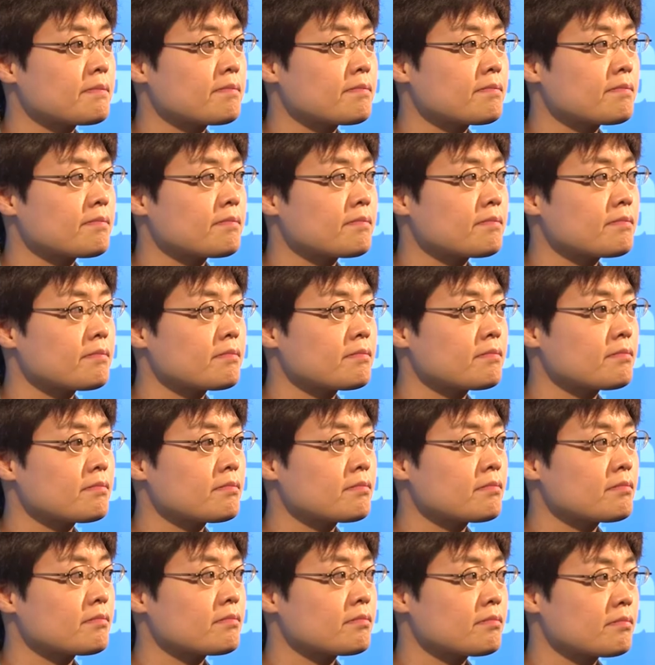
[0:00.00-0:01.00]

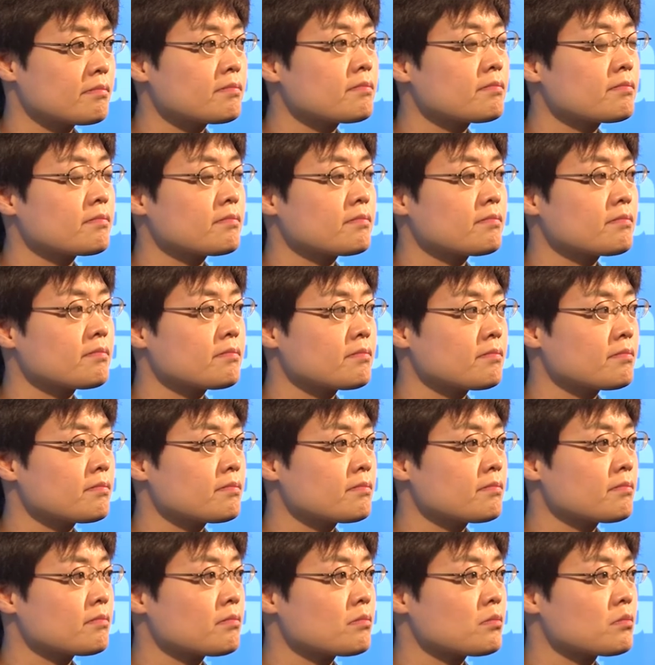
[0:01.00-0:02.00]

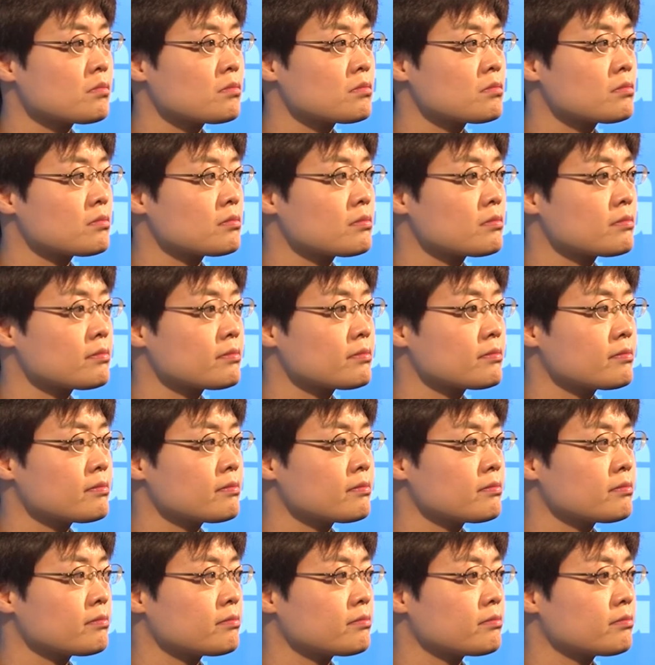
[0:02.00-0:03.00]

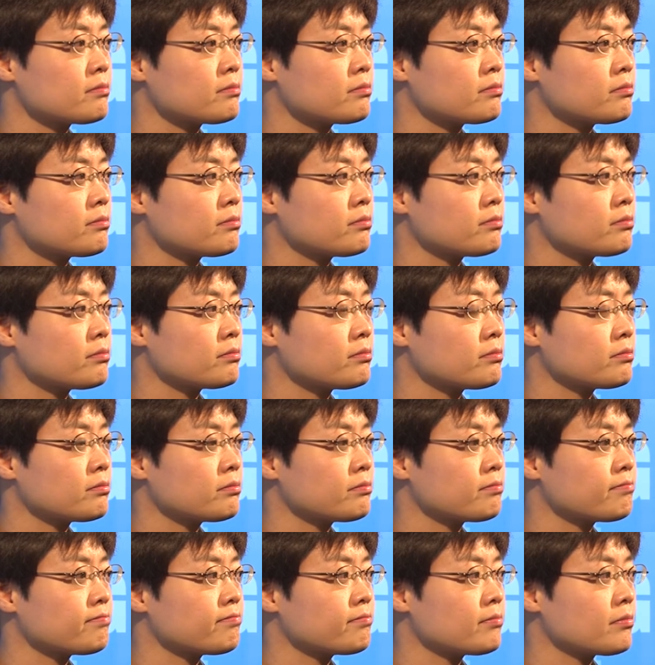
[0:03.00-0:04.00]

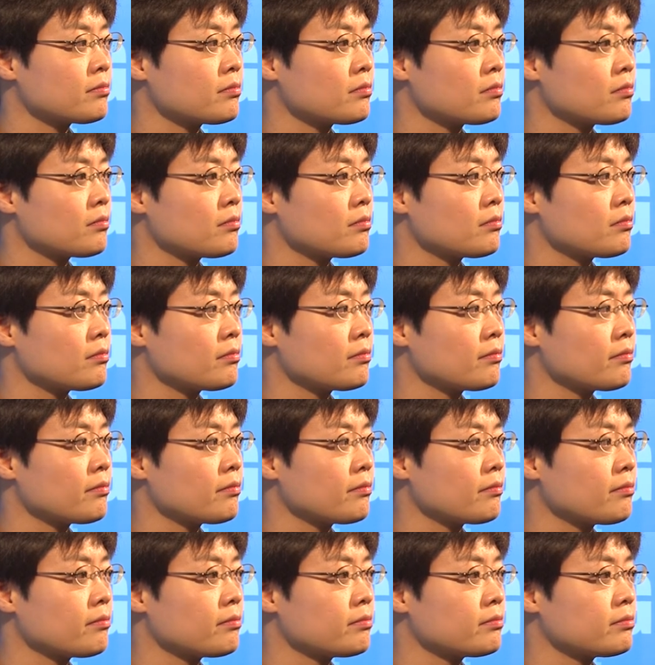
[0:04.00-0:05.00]

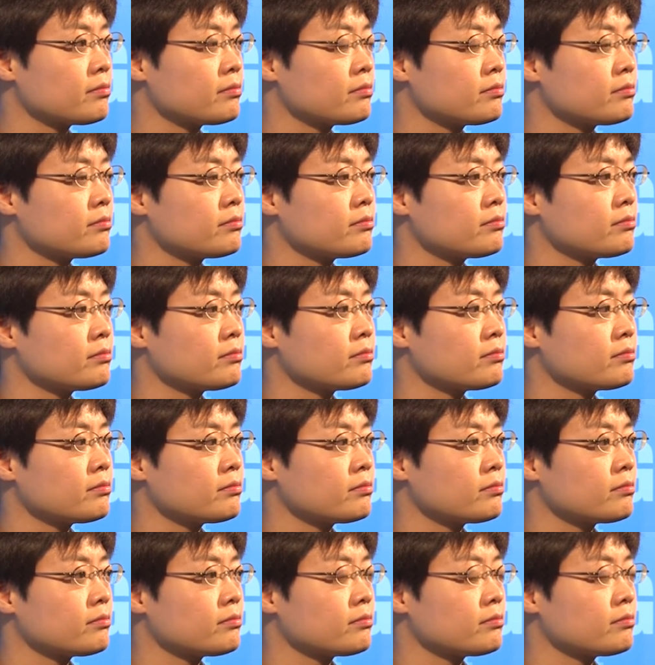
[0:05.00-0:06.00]

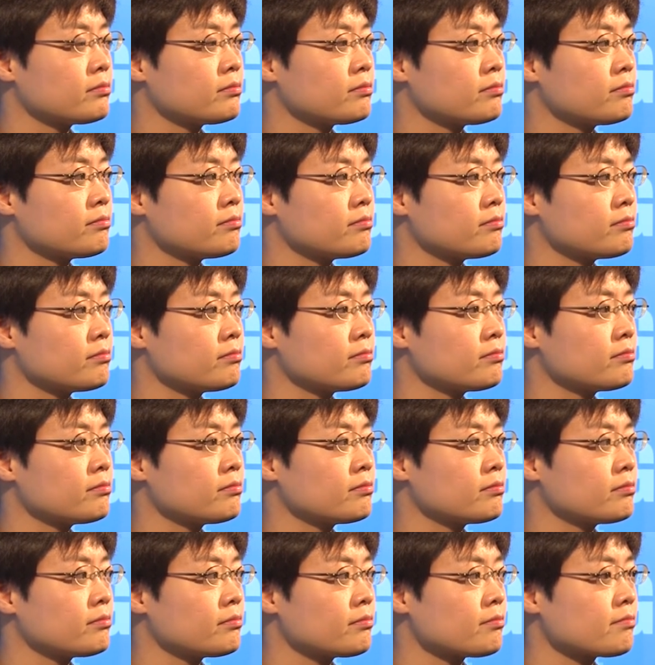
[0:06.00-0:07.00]

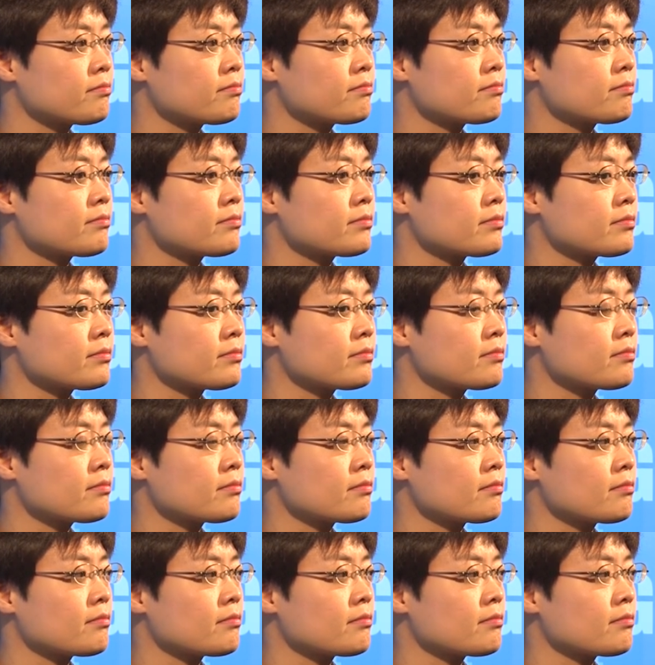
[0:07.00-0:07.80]
[no speech]